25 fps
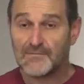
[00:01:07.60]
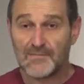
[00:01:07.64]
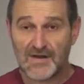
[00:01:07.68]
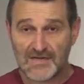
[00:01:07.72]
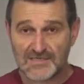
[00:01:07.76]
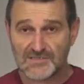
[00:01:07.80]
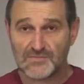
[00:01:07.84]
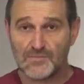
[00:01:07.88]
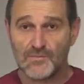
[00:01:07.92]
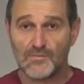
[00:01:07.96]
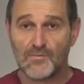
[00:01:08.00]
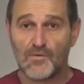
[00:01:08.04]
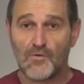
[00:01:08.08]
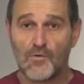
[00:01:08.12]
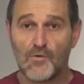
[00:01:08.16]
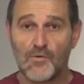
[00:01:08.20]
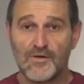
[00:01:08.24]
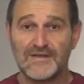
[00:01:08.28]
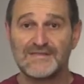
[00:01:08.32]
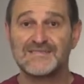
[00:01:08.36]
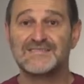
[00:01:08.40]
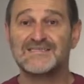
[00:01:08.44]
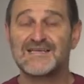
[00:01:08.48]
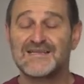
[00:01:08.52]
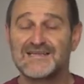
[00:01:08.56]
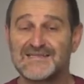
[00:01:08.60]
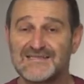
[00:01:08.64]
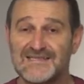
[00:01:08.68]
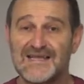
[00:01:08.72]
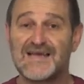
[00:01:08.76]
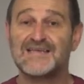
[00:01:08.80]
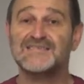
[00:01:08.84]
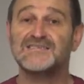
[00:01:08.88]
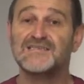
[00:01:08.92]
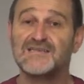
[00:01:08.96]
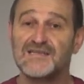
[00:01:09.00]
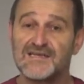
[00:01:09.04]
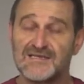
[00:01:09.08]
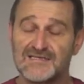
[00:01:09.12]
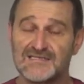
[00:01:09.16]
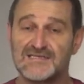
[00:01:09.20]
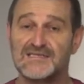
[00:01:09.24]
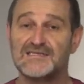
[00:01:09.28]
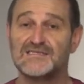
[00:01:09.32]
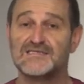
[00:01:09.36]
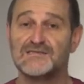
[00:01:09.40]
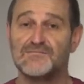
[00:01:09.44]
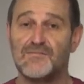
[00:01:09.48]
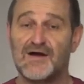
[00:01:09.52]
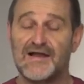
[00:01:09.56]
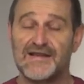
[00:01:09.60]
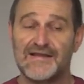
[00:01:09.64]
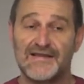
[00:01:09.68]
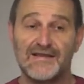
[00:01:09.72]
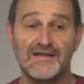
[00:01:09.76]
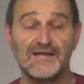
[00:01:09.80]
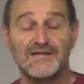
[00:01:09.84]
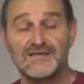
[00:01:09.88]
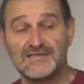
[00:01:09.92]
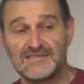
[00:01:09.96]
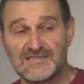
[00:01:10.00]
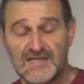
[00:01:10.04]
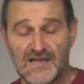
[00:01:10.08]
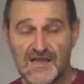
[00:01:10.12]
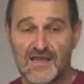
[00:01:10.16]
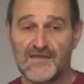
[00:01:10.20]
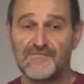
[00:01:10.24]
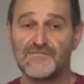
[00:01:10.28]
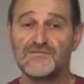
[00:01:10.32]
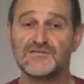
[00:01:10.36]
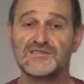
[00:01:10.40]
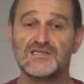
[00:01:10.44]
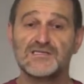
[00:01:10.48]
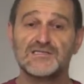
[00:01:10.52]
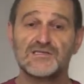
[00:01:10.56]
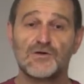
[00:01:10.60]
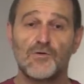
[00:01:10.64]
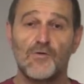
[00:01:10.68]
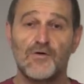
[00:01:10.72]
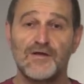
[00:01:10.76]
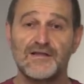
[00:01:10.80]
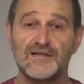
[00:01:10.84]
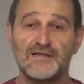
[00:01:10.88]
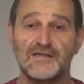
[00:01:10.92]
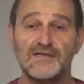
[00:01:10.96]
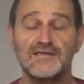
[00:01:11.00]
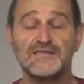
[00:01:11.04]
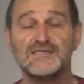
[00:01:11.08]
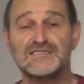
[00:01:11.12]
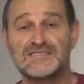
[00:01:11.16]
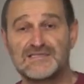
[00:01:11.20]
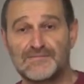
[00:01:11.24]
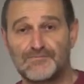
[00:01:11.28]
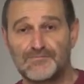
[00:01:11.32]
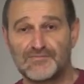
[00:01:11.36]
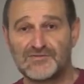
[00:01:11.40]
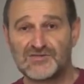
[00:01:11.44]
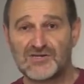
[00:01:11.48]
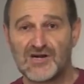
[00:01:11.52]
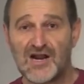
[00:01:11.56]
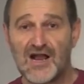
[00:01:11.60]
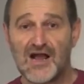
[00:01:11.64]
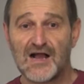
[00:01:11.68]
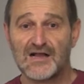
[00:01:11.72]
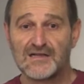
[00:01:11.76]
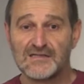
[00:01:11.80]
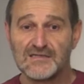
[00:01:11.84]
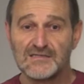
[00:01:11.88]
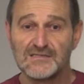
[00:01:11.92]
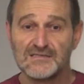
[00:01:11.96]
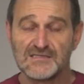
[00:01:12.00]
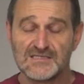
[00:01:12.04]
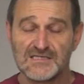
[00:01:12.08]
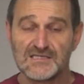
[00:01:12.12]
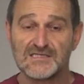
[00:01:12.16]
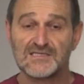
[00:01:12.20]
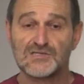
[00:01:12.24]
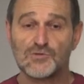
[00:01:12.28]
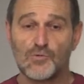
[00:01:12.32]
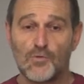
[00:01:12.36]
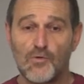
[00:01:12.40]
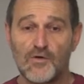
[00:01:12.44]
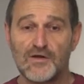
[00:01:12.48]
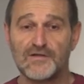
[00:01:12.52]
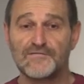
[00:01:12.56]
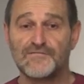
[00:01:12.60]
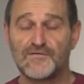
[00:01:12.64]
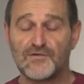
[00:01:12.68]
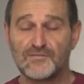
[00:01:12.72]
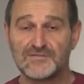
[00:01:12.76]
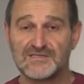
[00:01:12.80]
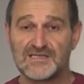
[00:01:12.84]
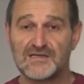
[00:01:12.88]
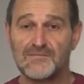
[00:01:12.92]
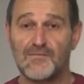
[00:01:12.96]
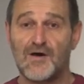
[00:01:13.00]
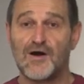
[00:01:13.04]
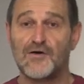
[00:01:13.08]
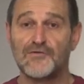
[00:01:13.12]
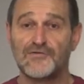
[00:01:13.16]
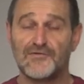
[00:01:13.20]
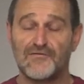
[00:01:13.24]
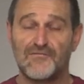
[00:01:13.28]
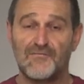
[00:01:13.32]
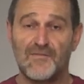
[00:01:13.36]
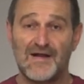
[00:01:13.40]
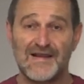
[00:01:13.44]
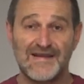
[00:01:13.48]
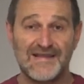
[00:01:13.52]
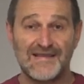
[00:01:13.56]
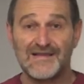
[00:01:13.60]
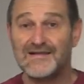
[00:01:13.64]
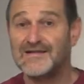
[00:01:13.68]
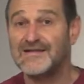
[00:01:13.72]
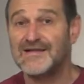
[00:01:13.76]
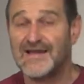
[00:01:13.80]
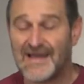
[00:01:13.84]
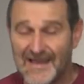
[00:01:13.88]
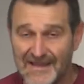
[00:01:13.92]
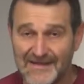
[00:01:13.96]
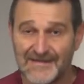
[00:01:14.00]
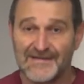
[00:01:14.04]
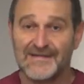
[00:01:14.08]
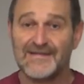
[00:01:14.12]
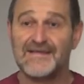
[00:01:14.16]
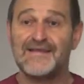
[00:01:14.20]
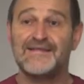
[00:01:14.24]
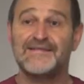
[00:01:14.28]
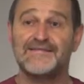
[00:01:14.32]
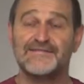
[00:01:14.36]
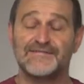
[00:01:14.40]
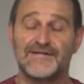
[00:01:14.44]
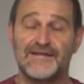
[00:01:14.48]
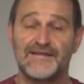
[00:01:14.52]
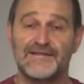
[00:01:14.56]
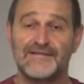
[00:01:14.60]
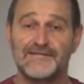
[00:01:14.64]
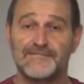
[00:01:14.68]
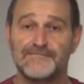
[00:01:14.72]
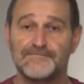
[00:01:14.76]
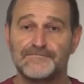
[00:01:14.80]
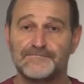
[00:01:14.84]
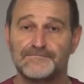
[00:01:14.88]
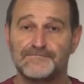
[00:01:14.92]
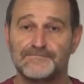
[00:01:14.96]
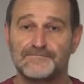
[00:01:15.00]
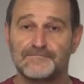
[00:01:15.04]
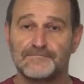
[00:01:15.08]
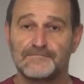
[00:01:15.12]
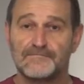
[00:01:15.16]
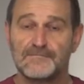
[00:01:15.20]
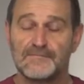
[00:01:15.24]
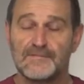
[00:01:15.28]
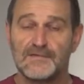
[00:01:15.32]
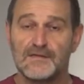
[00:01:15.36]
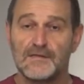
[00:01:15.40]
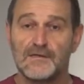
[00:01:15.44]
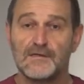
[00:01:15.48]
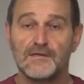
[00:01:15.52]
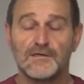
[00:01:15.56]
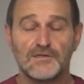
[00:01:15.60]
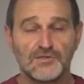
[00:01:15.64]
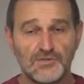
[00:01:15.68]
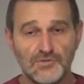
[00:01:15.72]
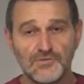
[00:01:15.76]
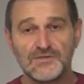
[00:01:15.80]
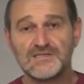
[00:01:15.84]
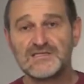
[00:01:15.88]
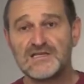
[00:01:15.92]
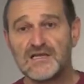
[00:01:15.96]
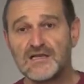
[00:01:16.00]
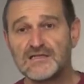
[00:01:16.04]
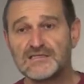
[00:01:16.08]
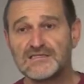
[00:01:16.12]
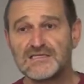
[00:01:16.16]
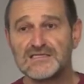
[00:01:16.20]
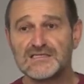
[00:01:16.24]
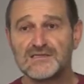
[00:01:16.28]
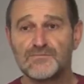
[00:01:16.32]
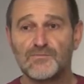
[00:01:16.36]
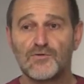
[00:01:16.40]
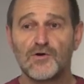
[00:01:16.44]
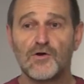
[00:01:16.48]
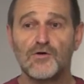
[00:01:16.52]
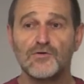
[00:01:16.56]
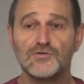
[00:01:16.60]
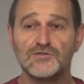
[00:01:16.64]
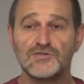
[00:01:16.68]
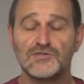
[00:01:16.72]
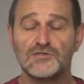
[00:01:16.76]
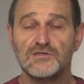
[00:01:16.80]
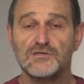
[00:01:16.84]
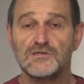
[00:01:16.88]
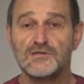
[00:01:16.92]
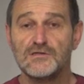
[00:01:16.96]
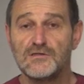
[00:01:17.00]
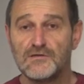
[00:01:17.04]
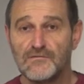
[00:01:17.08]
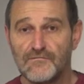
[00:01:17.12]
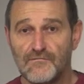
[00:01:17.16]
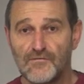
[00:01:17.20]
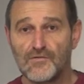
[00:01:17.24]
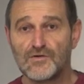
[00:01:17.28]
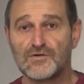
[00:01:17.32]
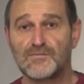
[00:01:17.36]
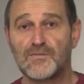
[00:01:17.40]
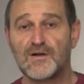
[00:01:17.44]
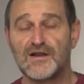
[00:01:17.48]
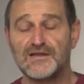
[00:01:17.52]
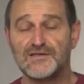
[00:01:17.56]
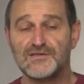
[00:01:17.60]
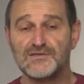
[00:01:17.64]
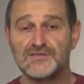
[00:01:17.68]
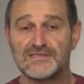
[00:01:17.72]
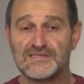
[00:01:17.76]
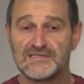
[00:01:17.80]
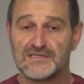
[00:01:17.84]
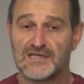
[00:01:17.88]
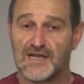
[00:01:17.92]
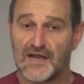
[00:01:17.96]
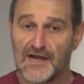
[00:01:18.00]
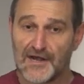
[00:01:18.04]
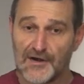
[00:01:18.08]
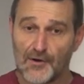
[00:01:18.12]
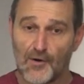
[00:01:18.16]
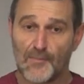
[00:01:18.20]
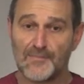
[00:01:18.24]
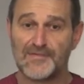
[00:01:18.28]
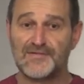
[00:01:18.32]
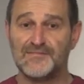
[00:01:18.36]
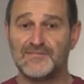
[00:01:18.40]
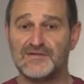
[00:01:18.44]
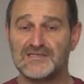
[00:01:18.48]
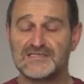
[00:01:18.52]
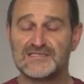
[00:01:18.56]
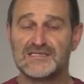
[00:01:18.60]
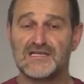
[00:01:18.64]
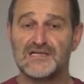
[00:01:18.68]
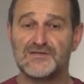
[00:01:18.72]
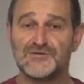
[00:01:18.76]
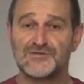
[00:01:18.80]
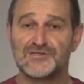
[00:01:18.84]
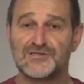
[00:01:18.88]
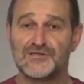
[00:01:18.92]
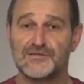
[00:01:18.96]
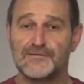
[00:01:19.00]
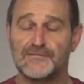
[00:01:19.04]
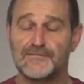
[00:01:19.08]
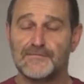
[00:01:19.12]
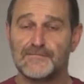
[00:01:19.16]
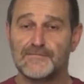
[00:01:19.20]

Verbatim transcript: maximum coin that doesn't exceed the money. They give you this coin, subtract this coin from the amount of money and iterate. Do you think this approach would produce an optimal solution?